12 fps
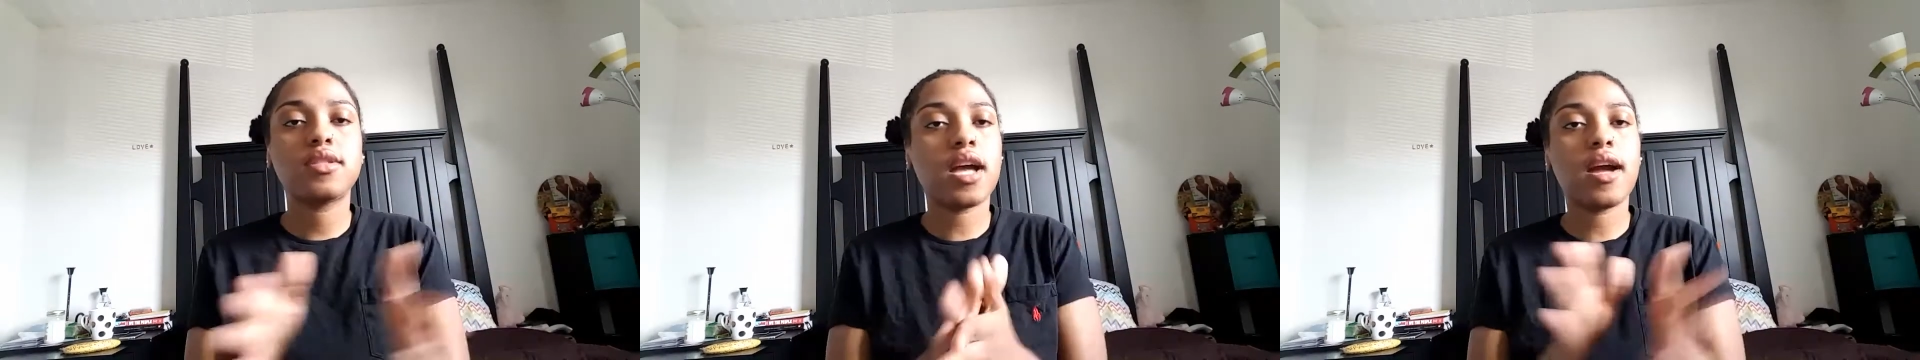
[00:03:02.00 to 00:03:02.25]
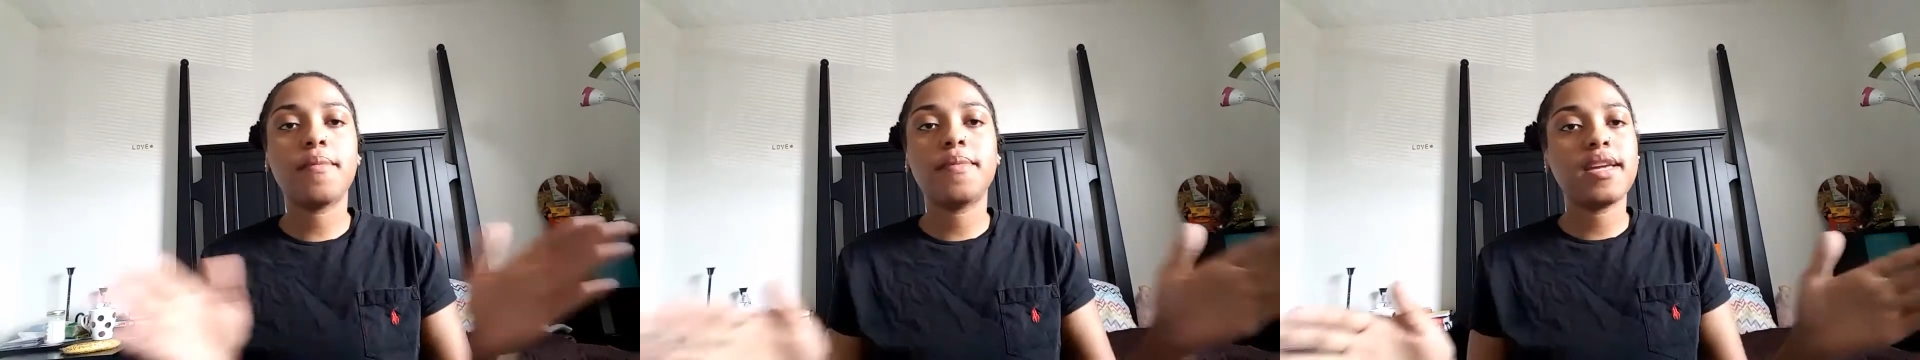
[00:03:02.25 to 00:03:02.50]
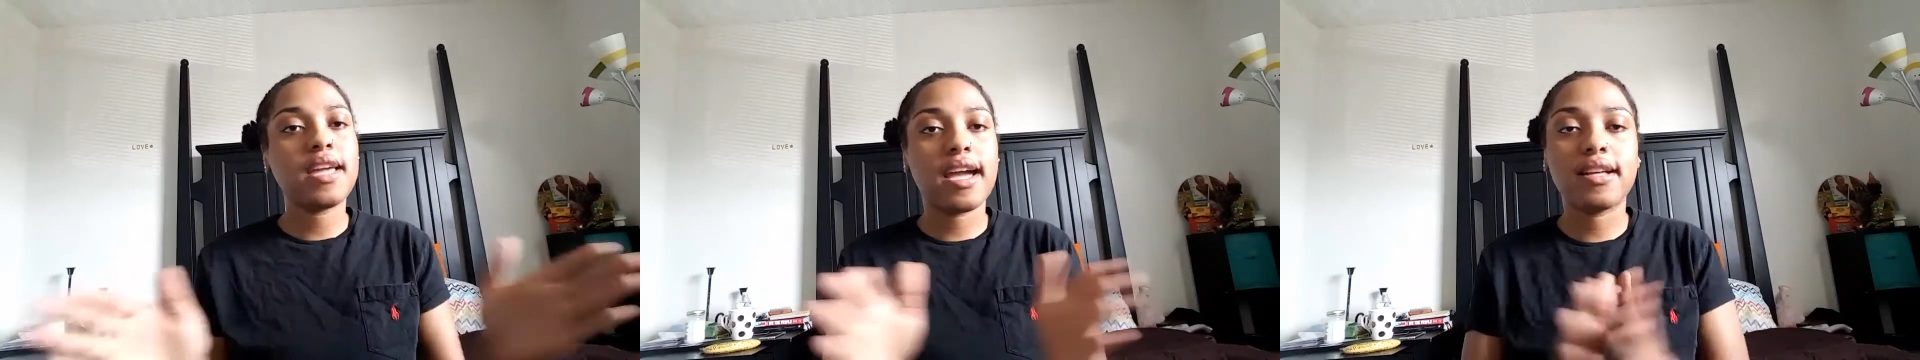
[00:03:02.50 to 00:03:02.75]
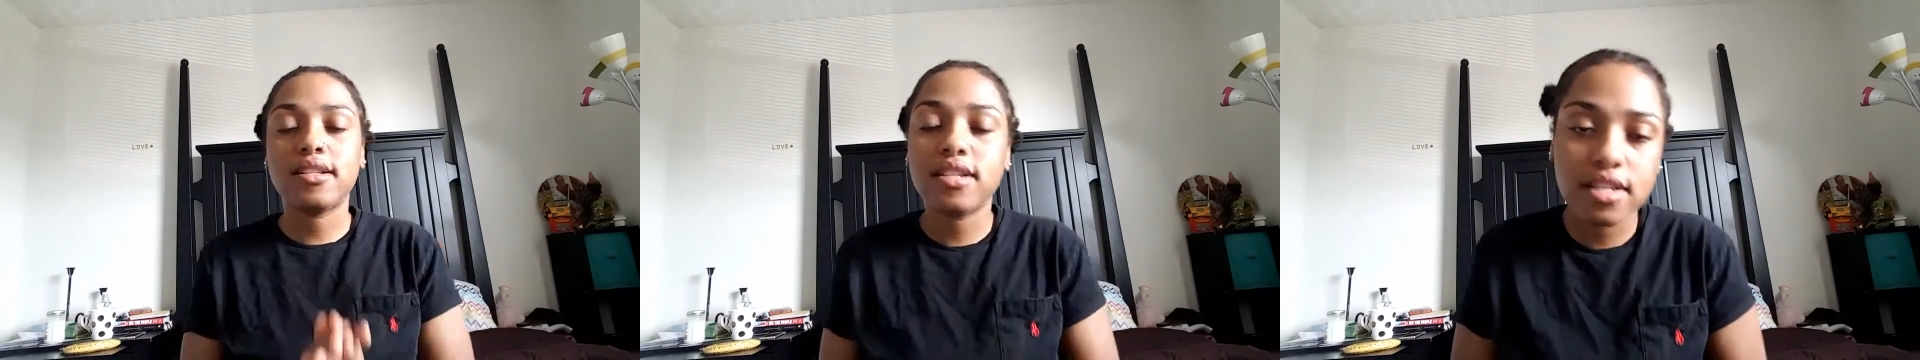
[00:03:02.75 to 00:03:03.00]
time he
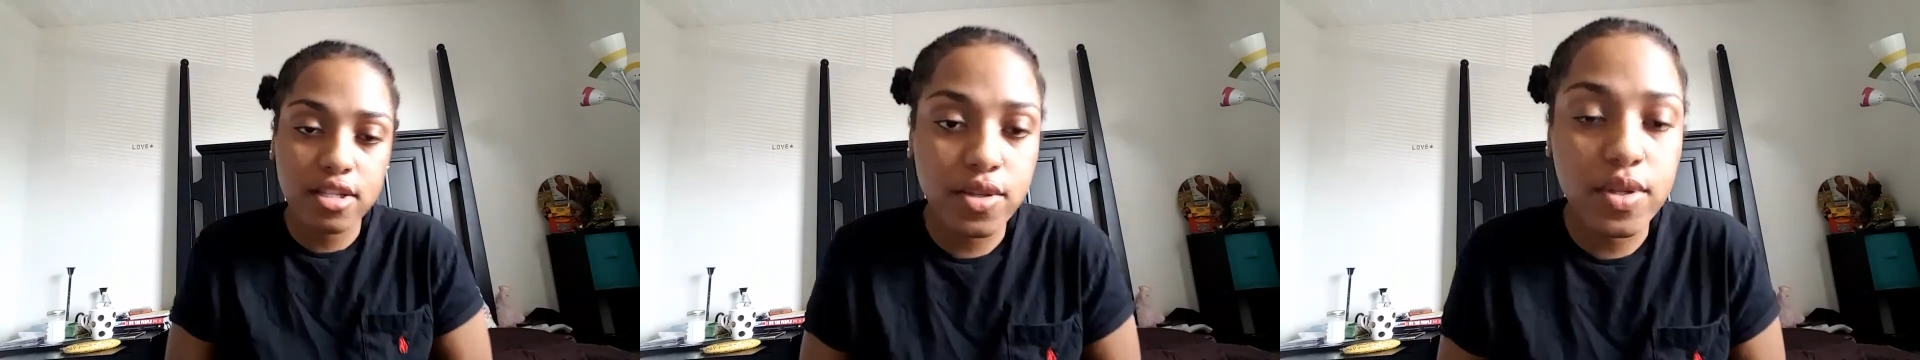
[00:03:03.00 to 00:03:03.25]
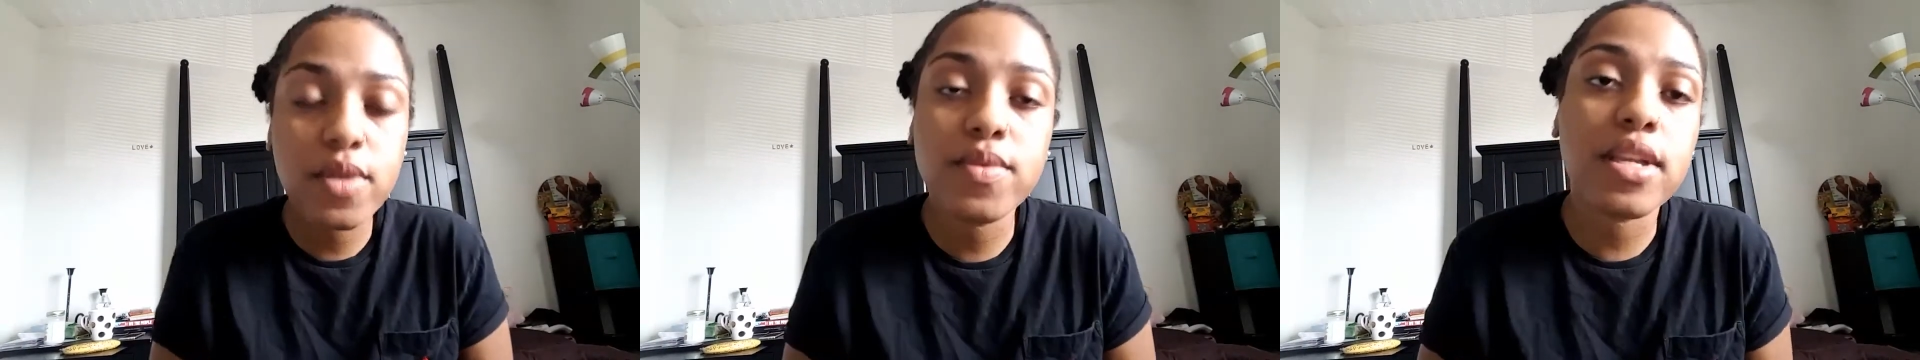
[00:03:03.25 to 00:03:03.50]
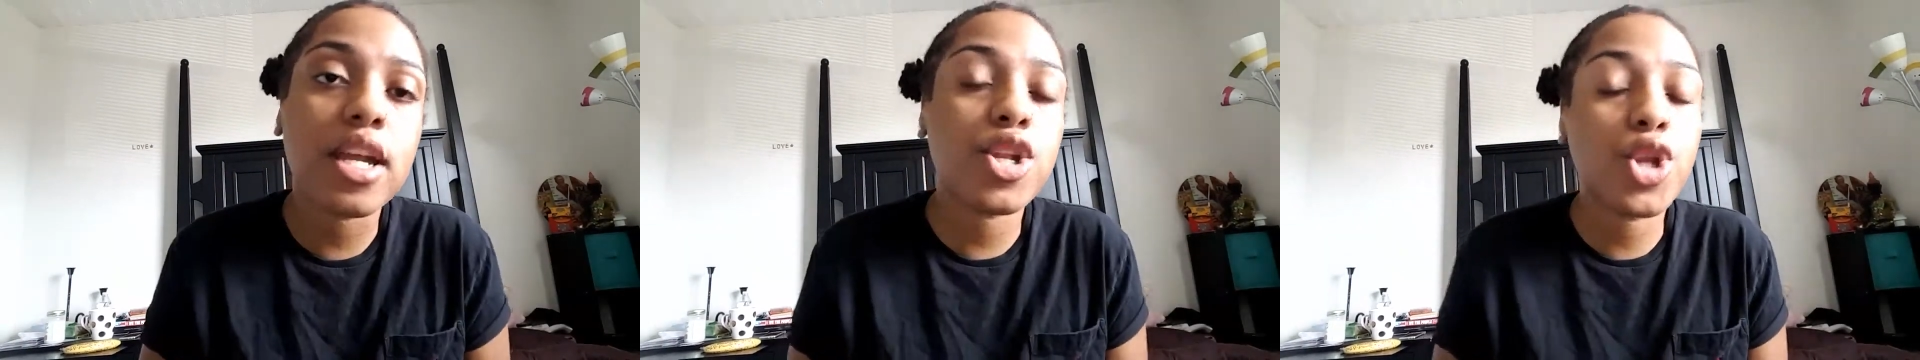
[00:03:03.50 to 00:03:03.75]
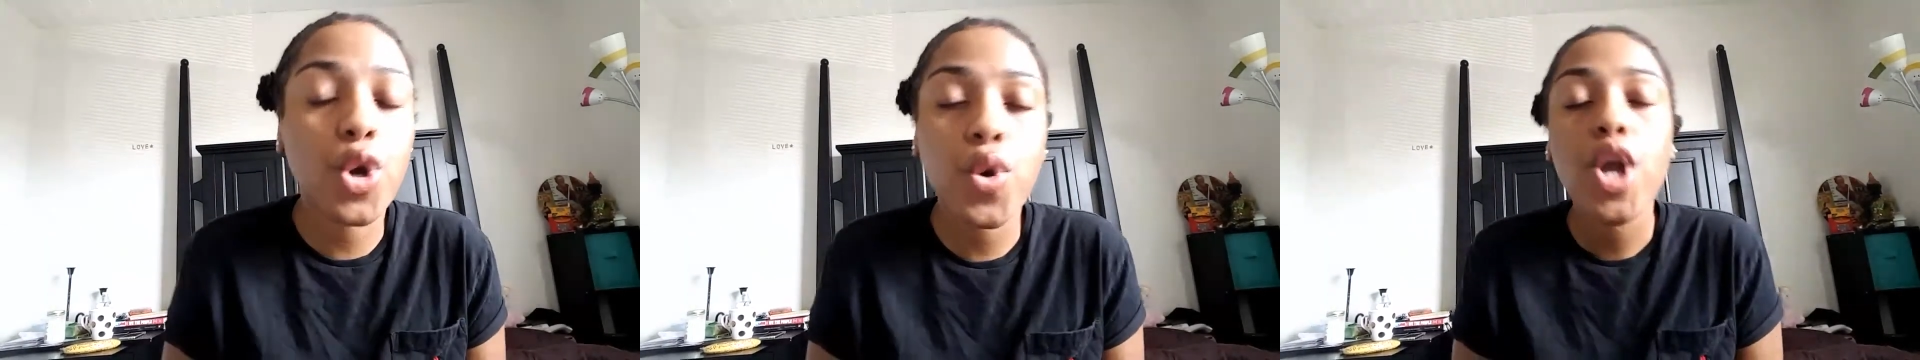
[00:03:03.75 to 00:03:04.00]
had a chance to. He was like,
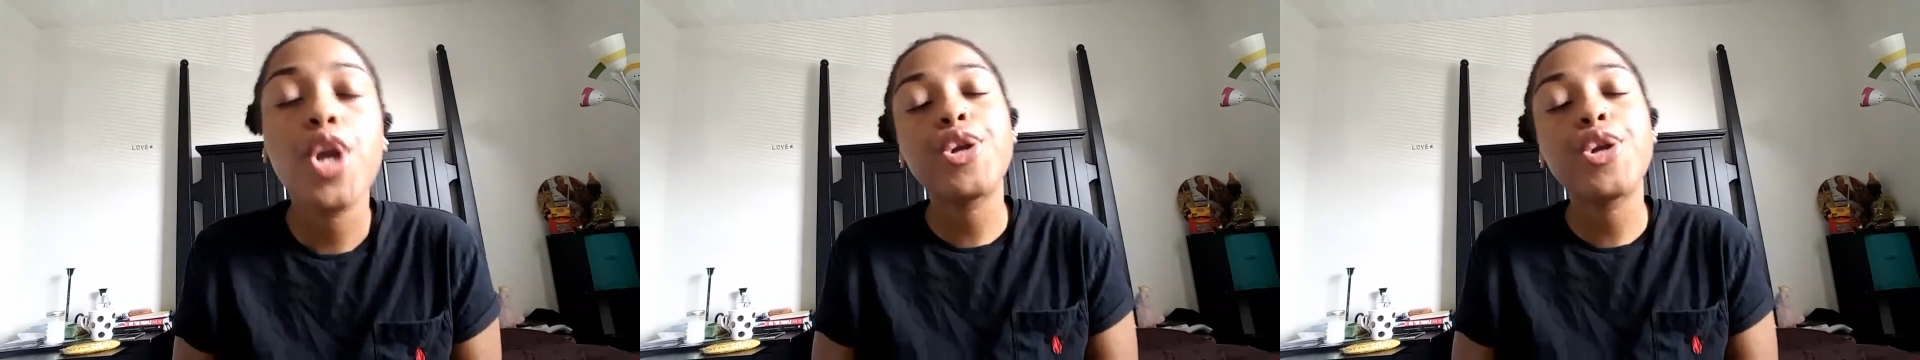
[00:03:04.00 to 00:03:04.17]
no,